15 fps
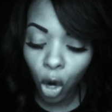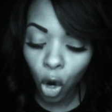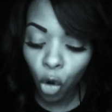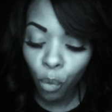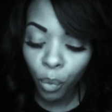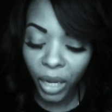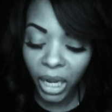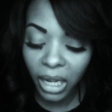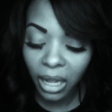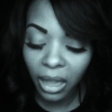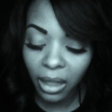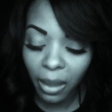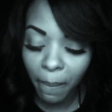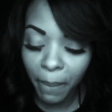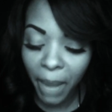opened
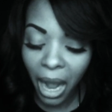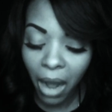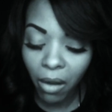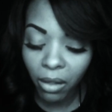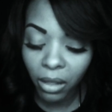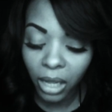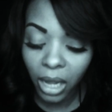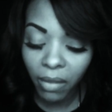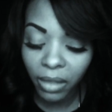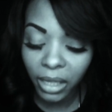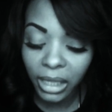the mouth of the